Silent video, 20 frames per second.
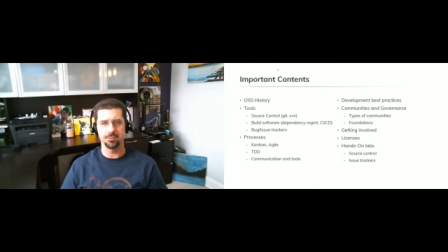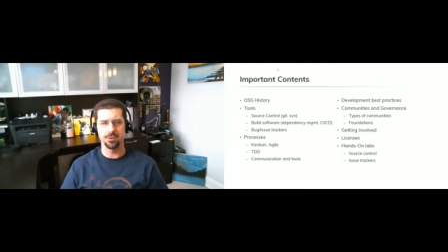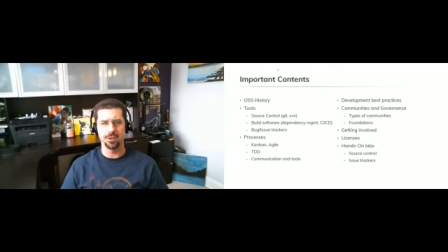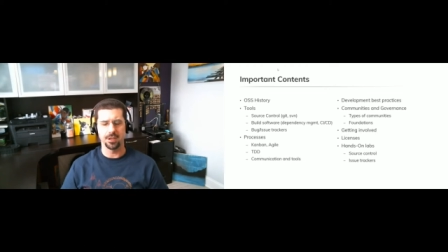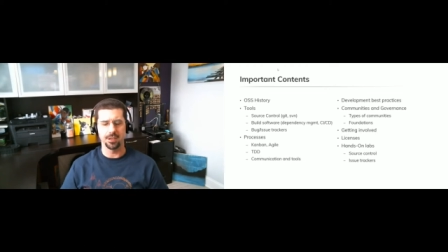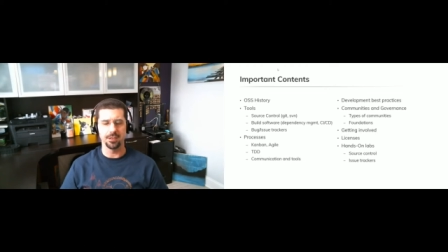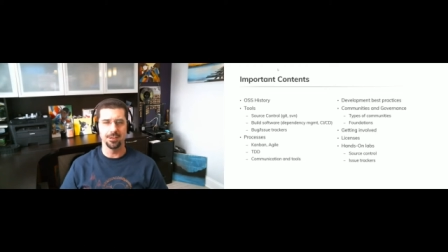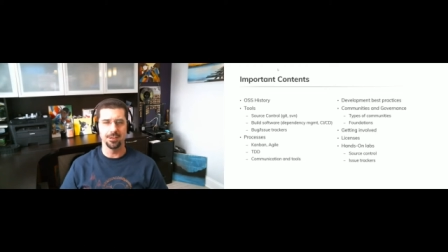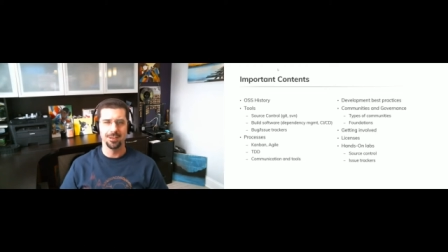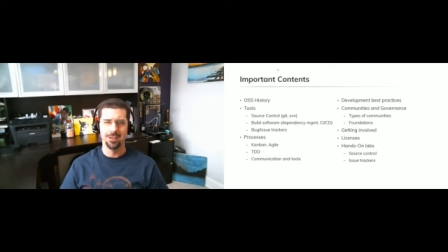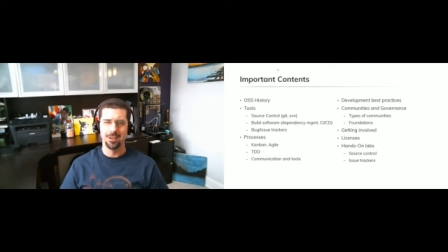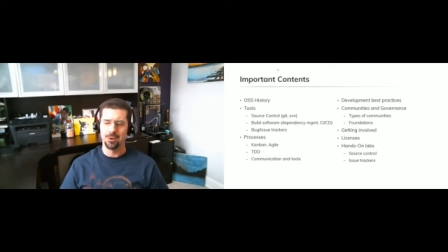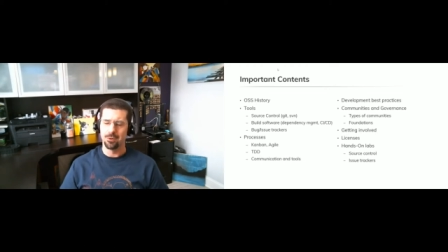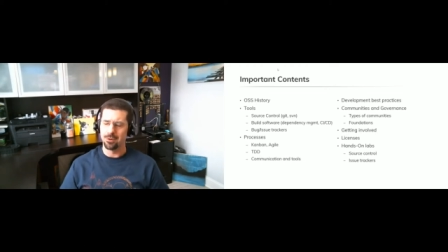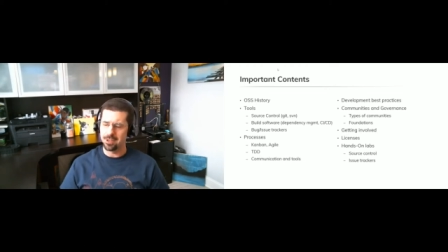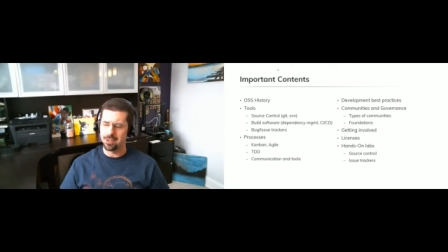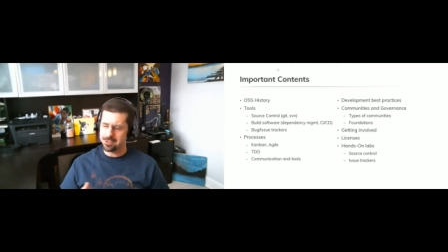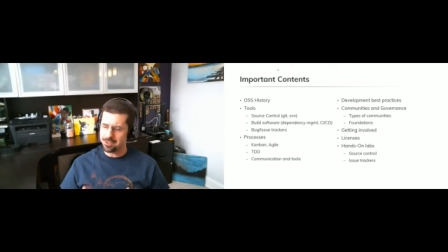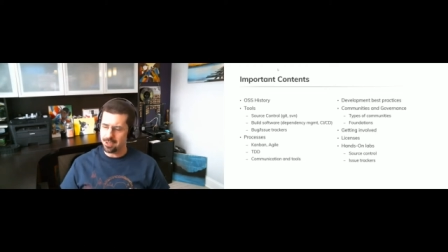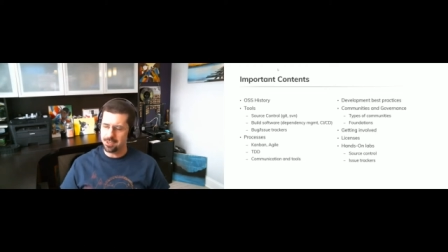When I
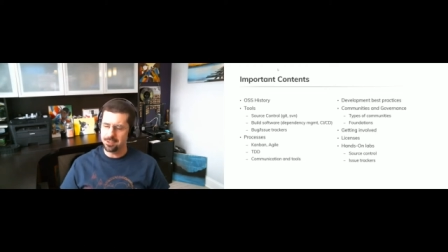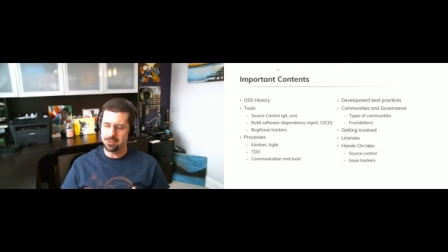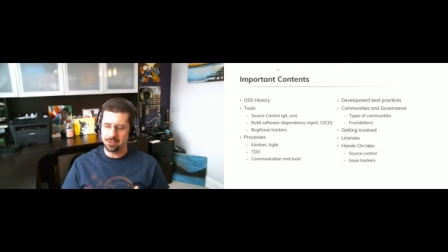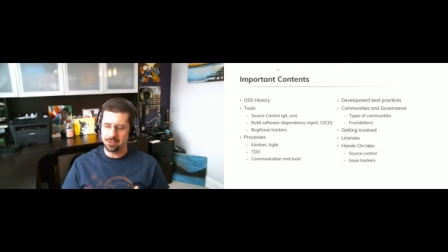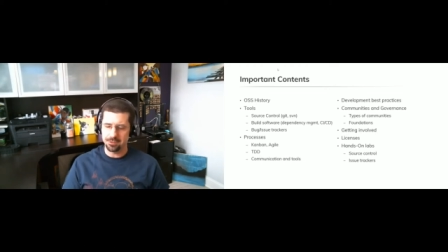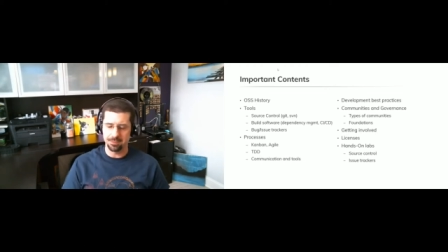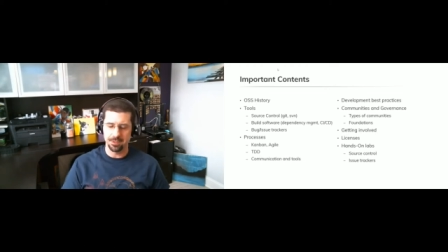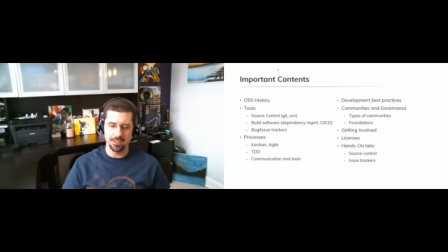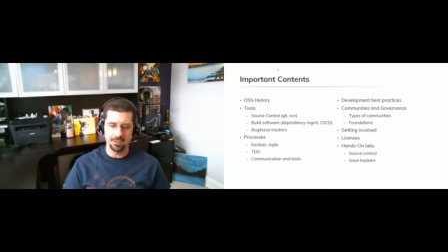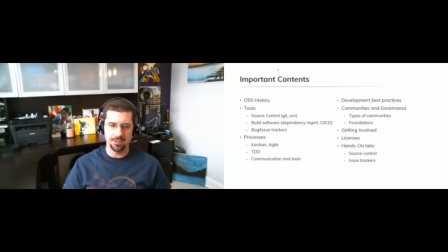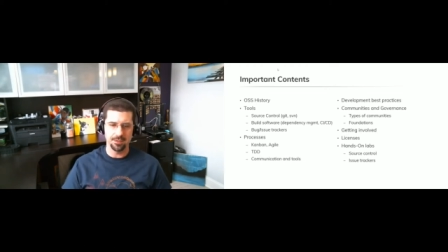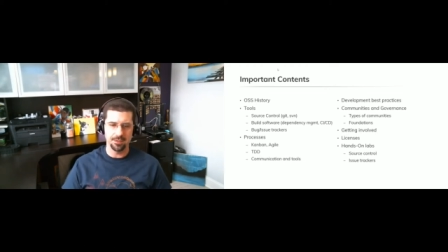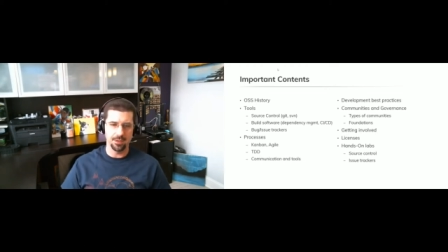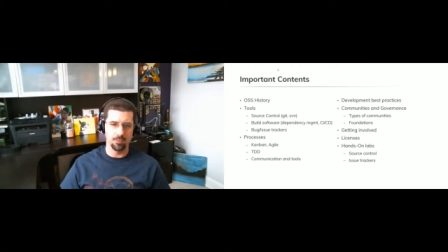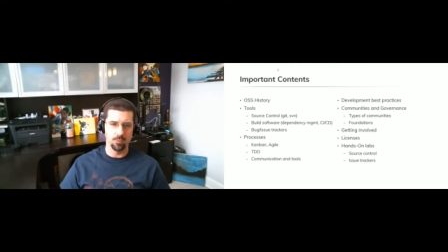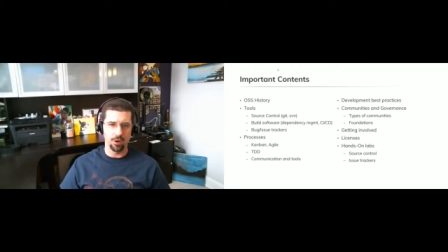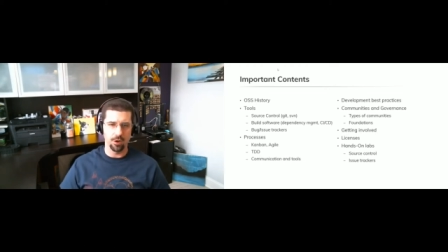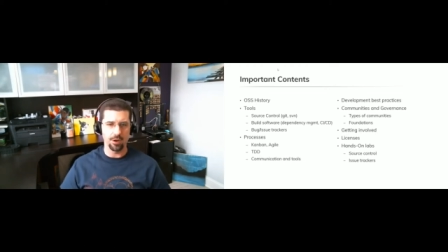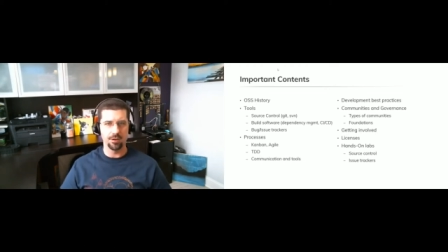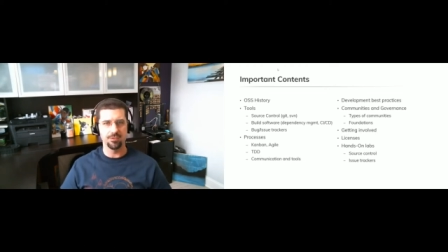when I tried to explain to them
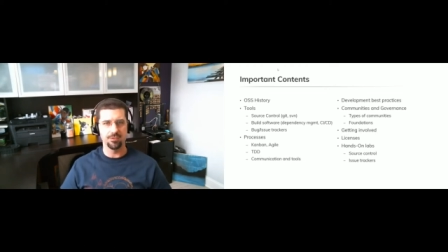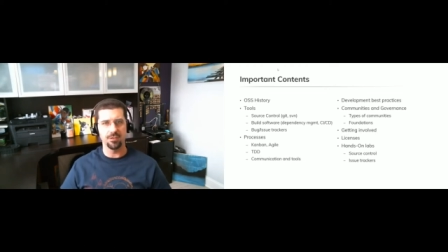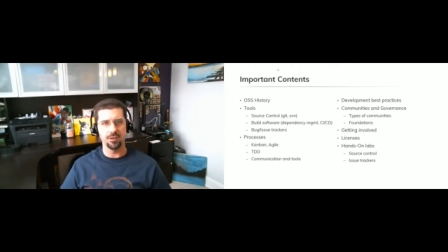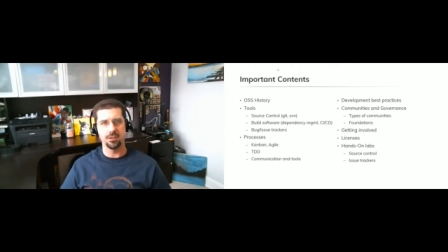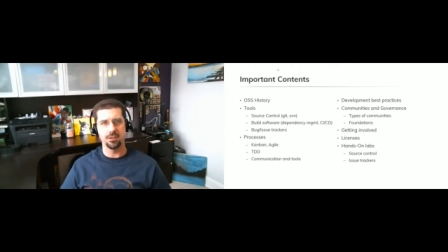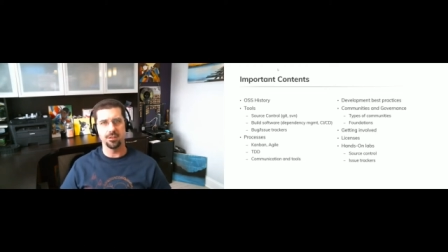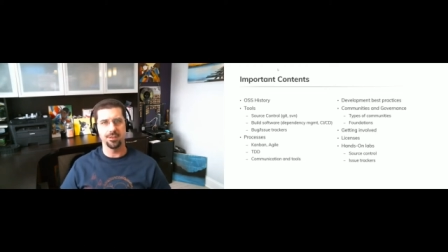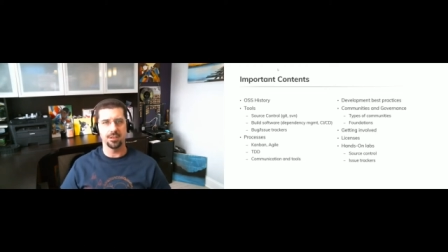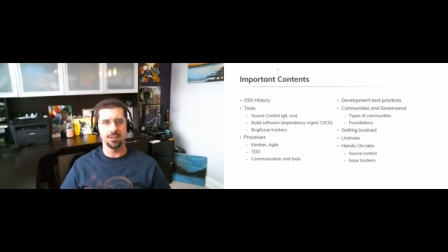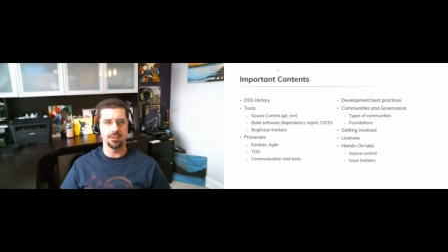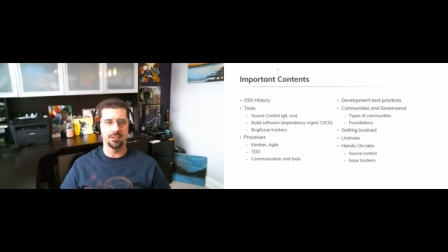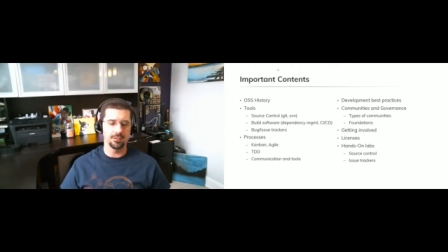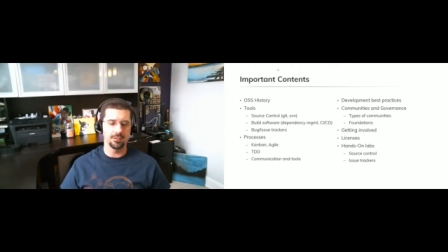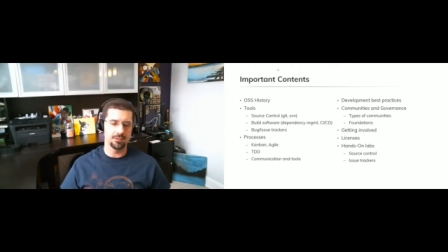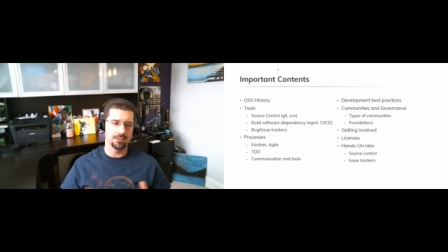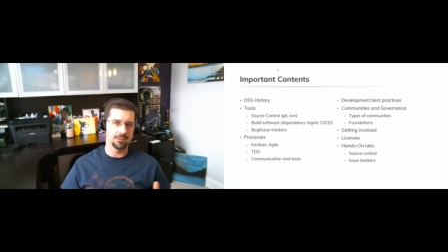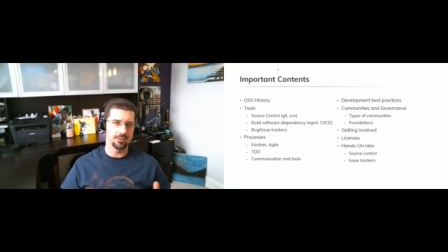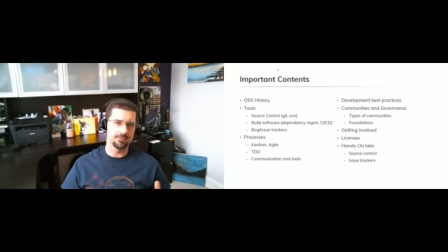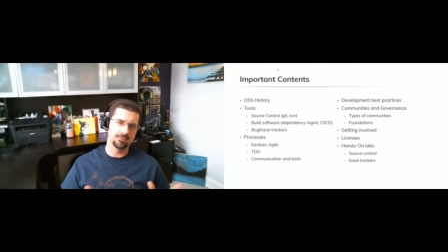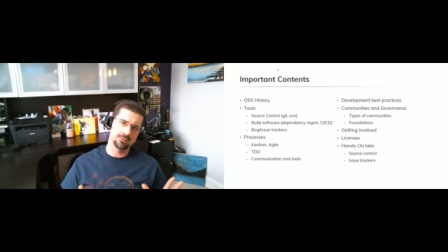waterfall, they
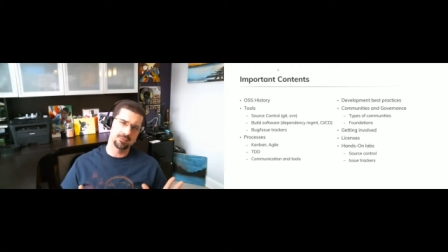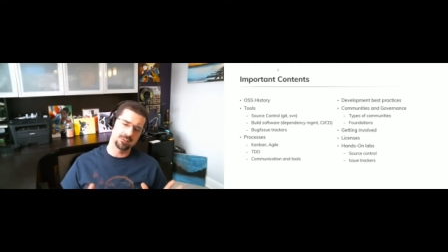they